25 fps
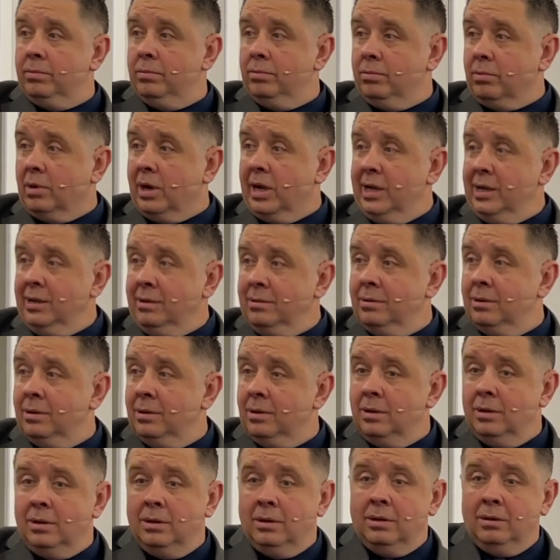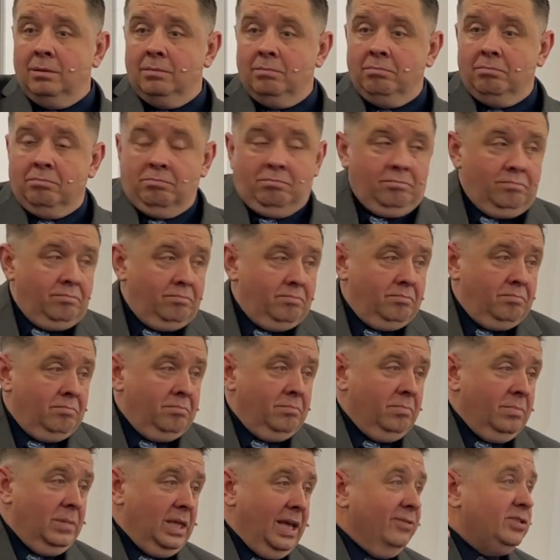right?
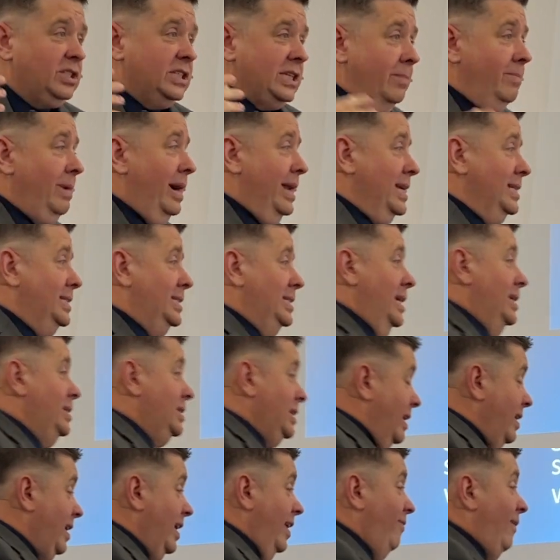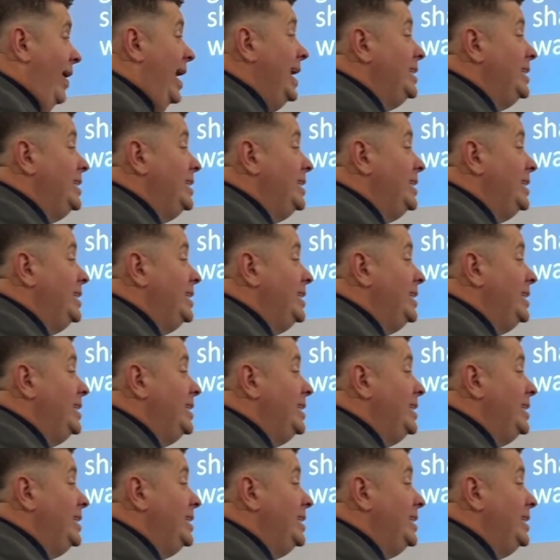If somebody said, if I